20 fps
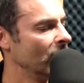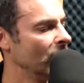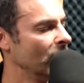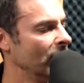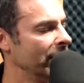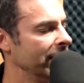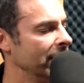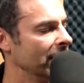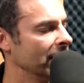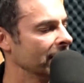
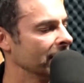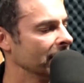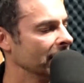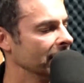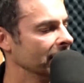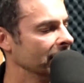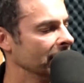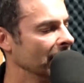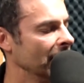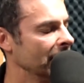We are
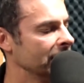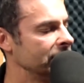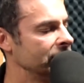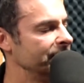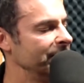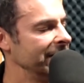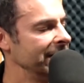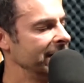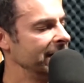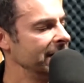
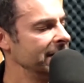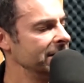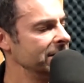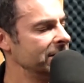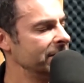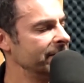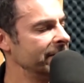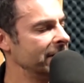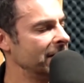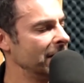beginning
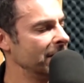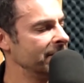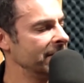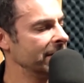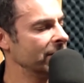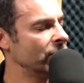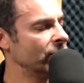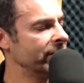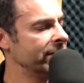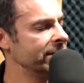to become
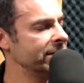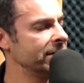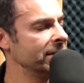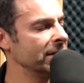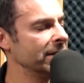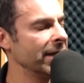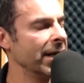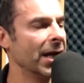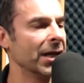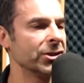
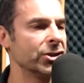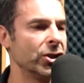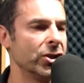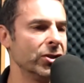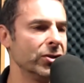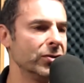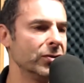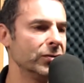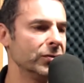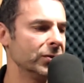increasingly
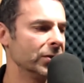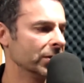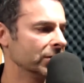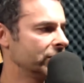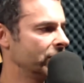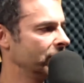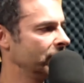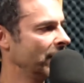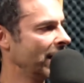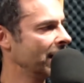attuned
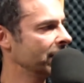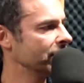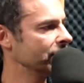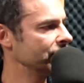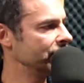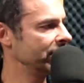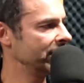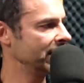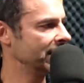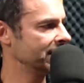to
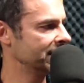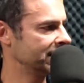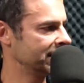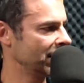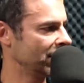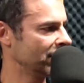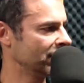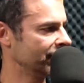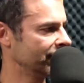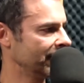energy
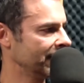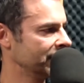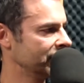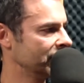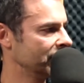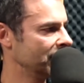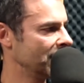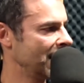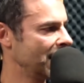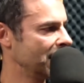itself and
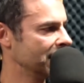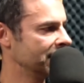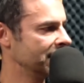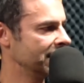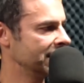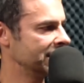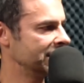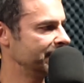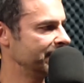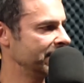to
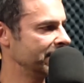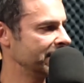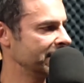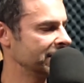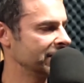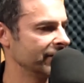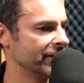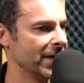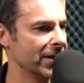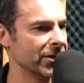the
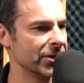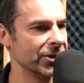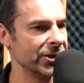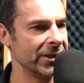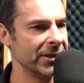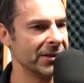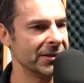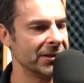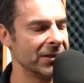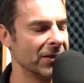experience of
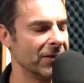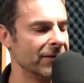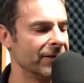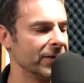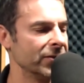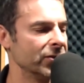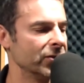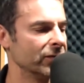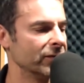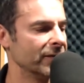energy itself
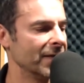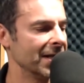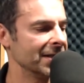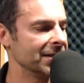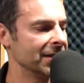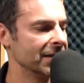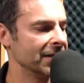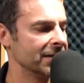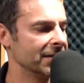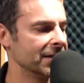and to
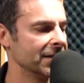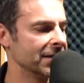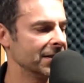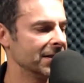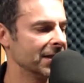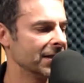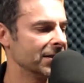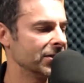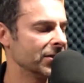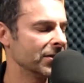
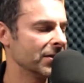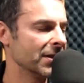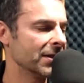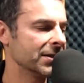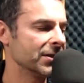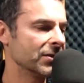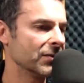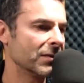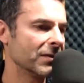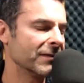resonances and to
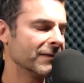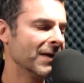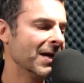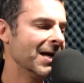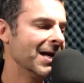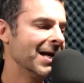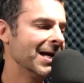the sort of